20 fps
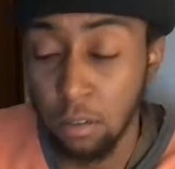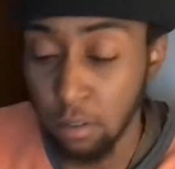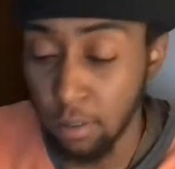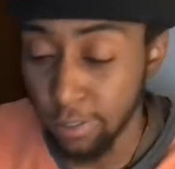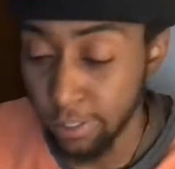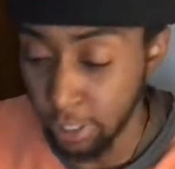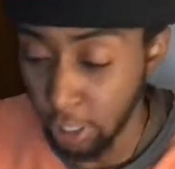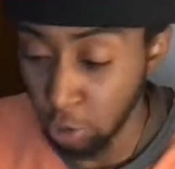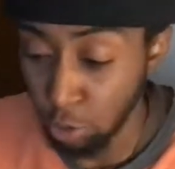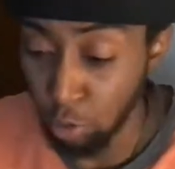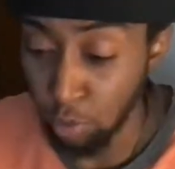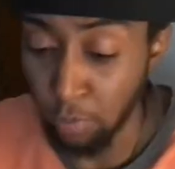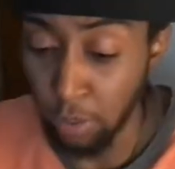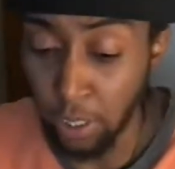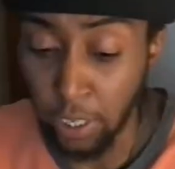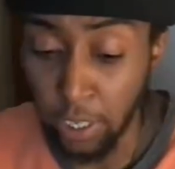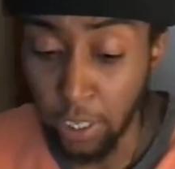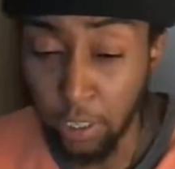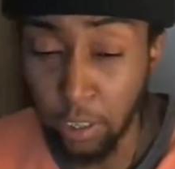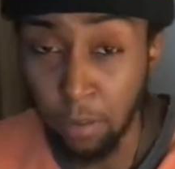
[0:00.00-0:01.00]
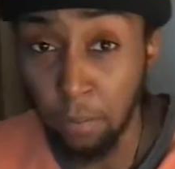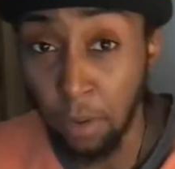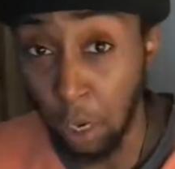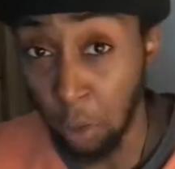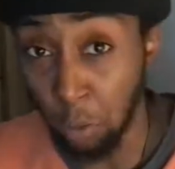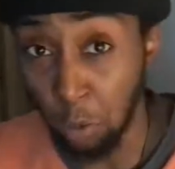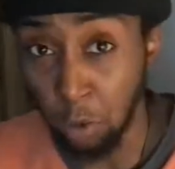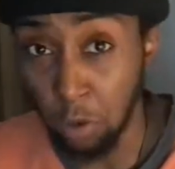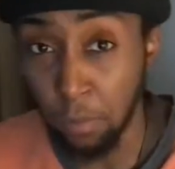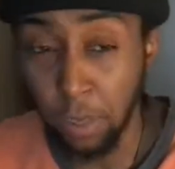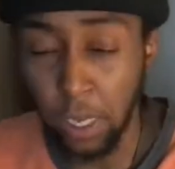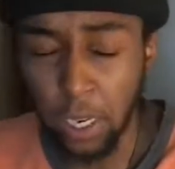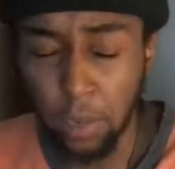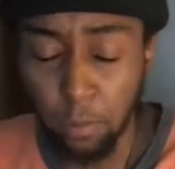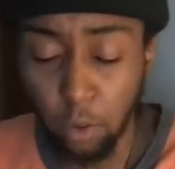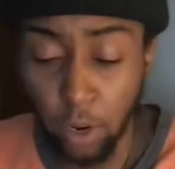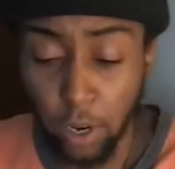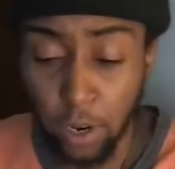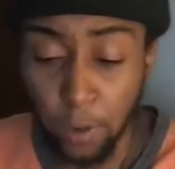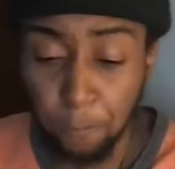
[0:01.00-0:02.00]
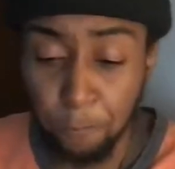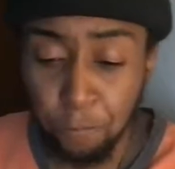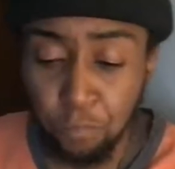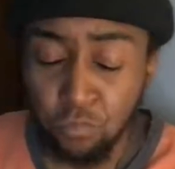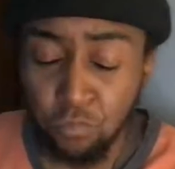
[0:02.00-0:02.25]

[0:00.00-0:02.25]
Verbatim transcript: Zetra Blade by Rollerblade brand.